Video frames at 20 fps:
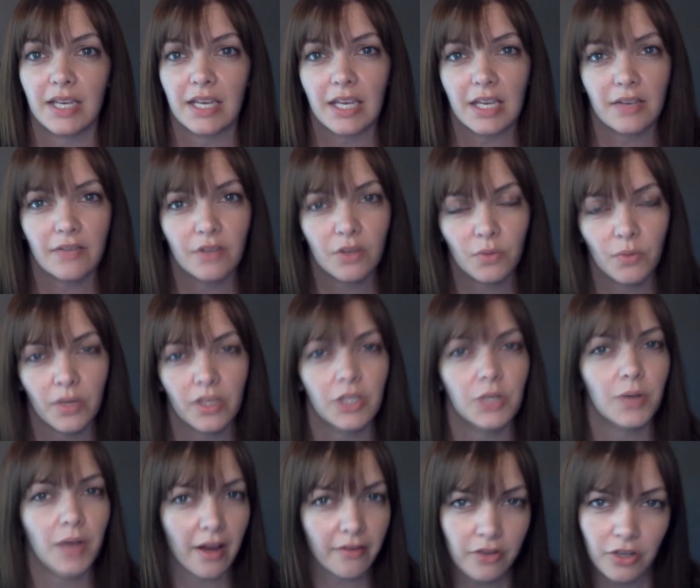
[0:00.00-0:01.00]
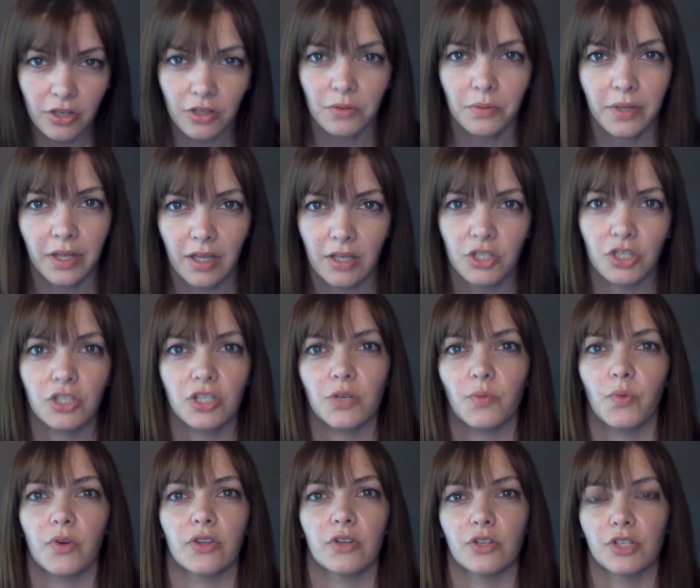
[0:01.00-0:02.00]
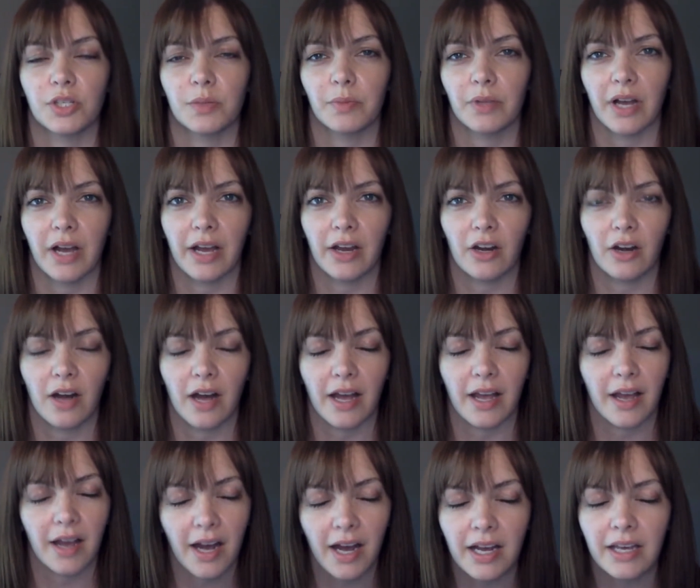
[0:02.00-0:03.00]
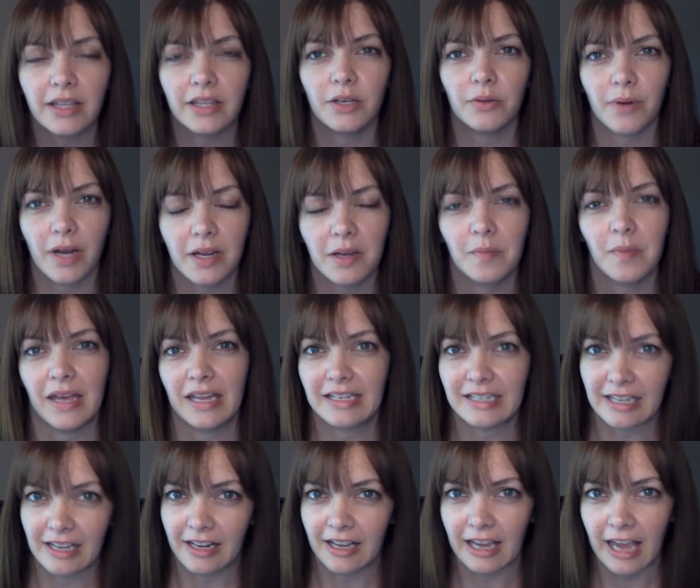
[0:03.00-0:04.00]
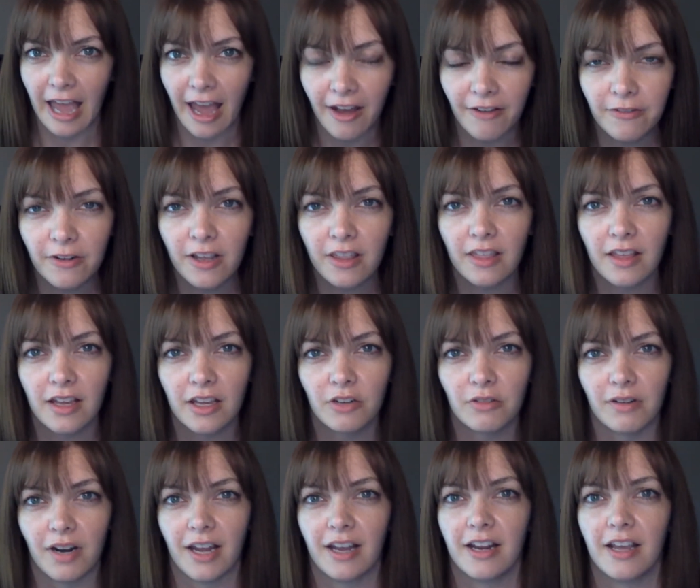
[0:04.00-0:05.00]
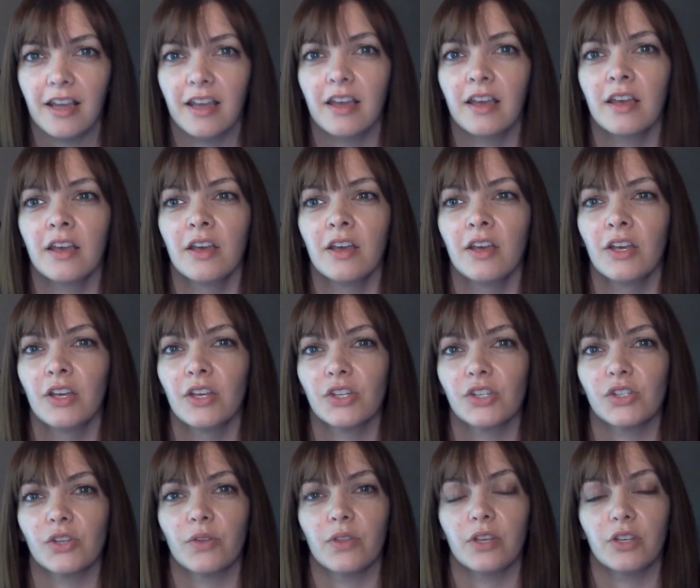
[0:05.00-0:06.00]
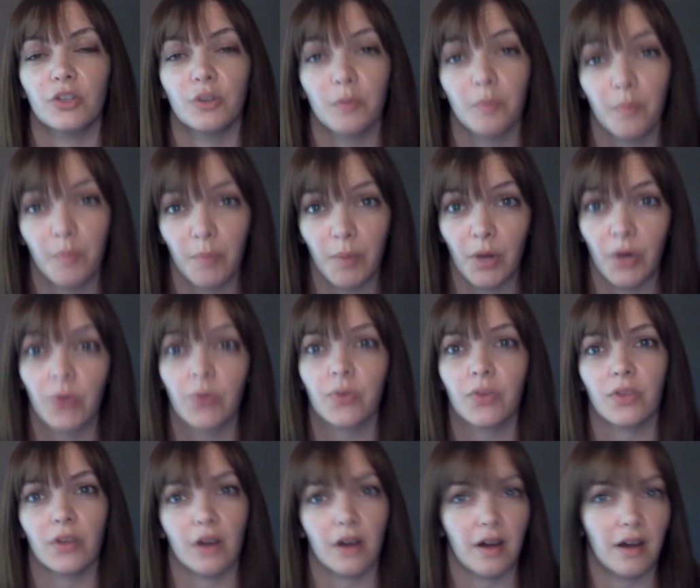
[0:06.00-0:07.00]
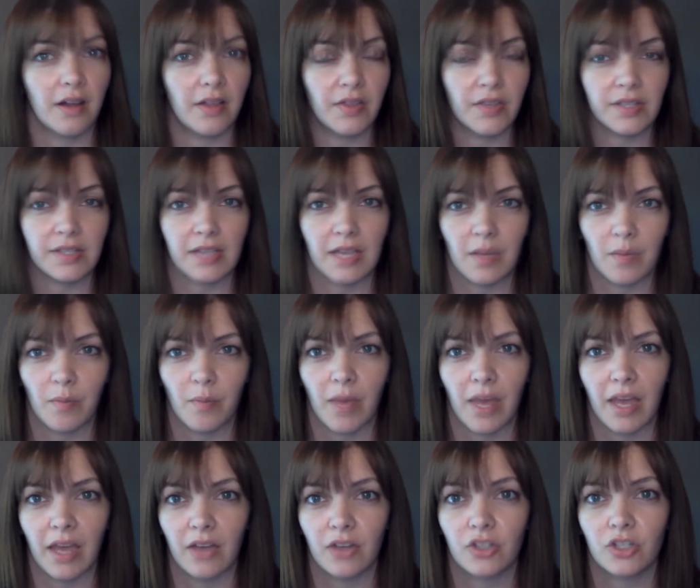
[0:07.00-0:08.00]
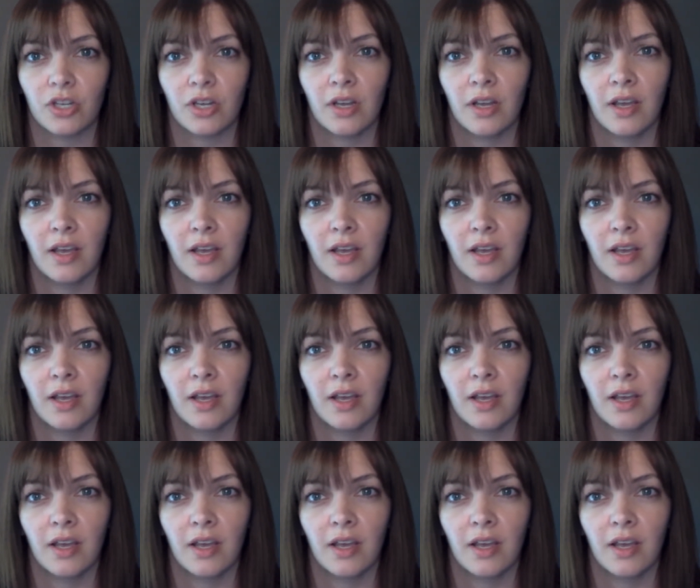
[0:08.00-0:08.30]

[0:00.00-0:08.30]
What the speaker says: Even when you have a good relationship with your supplier, I highly recommend getting everything in writing so that you're both on the same page.